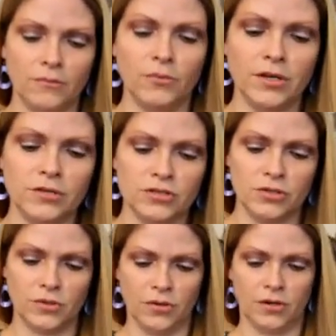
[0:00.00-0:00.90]
what you'll
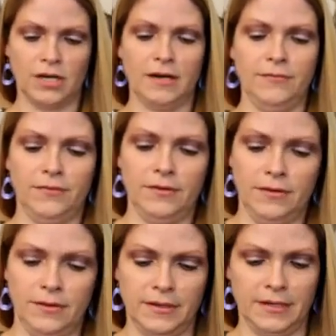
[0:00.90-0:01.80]
do with your cuff
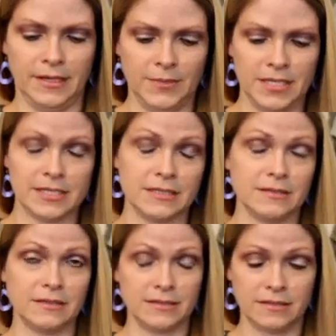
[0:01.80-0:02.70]
is
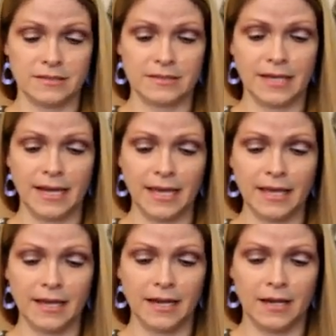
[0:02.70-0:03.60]
take
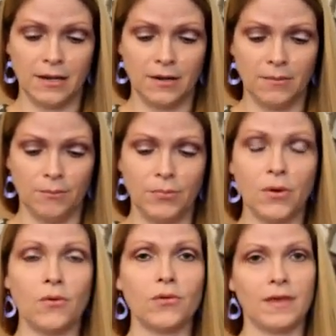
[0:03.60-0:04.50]
it in
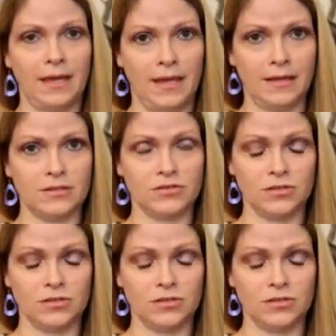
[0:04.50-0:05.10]
both hands.